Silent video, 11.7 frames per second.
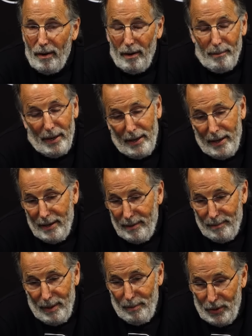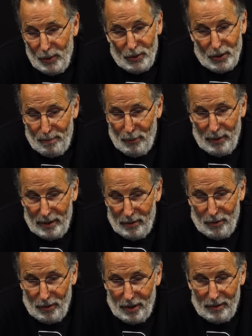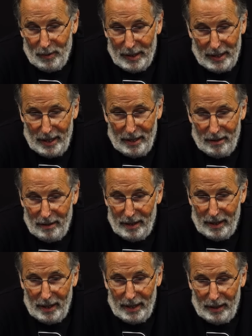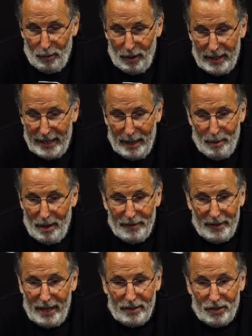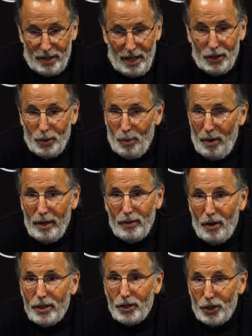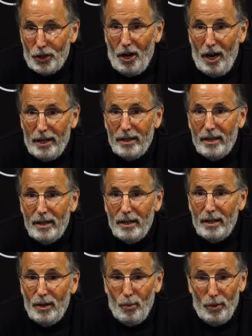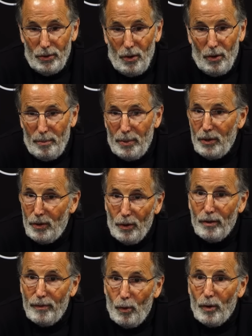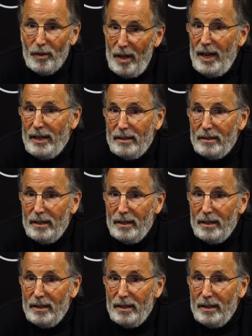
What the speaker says: I remember, there was a point earlier in the year, and it really came off of that discussion, where I thought Sean was going to be 3rd, 4th line.